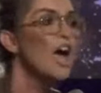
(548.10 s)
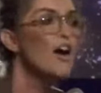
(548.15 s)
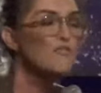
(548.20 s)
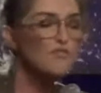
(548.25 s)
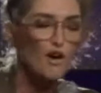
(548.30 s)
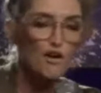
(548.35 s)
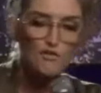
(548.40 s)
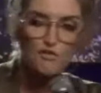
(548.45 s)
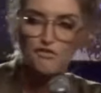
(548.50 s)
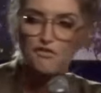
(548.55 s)

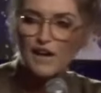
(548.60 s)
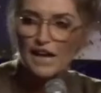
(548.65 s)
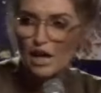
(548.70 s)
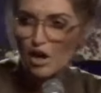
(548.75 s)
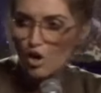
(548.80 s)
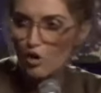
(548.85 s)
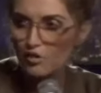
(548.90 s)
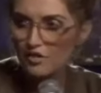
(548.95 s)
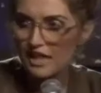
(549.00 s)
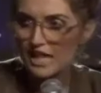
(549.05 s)

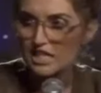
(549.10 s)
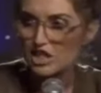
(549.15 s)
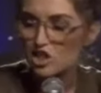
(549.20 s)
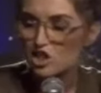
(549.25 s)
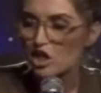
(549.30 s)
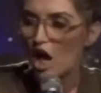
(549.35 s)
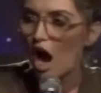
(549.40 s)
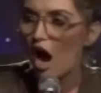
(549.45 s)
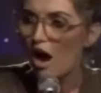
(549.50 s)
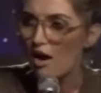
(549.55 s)
fulfilled this
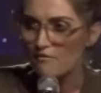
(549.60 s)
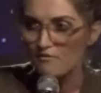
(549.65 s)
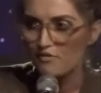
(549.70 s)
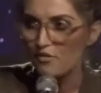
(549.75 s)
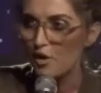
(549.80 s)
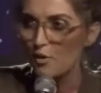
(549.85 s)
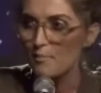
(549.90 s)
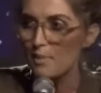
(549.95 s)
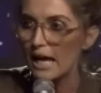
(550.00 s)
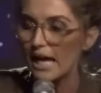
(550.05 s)
Psalm
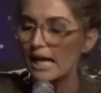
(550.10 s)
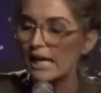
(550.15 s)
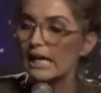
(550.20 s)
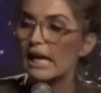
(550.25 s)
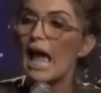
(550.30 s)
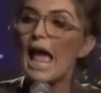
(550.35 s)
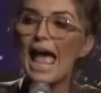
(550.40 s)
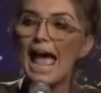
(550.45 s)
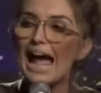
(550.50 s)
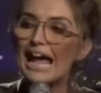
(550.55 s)
for me.
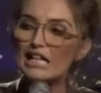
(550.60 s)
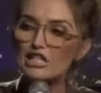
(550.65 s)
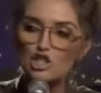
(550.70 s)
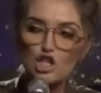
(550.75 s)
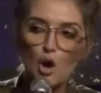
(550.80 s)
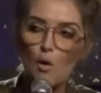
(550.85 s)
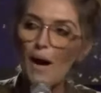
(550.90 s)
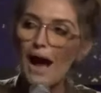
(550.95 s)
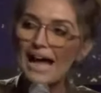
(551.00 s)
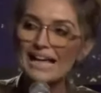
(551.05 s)
And
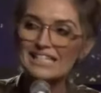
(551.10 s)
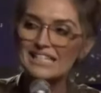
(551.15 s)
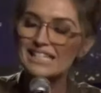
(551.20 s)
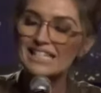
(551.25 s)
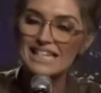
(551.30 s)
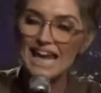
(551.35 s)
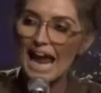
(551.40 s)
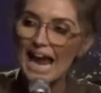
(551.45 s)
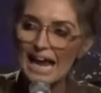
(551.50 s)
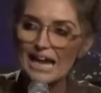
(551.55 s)
so I
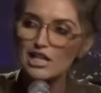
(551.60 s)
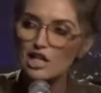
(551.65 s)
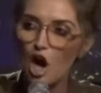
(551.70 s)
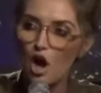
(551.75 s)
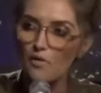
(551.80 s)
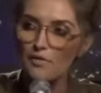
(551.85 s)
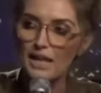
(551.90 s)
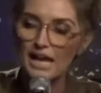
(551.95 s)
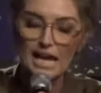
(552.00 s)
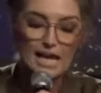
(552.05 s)
stand
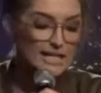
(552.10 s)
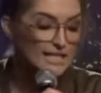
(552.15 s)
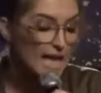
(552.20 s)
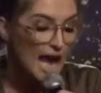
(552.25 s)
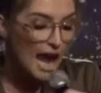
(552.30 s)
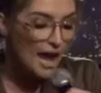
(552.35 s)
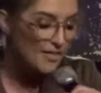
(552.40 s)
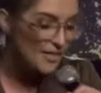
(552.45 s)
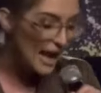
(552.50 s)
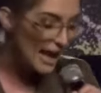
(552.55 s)
on this
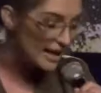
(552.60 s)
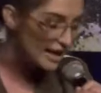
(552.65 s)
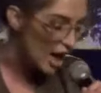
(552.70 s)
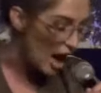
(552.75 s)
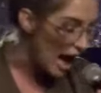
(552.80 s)
that not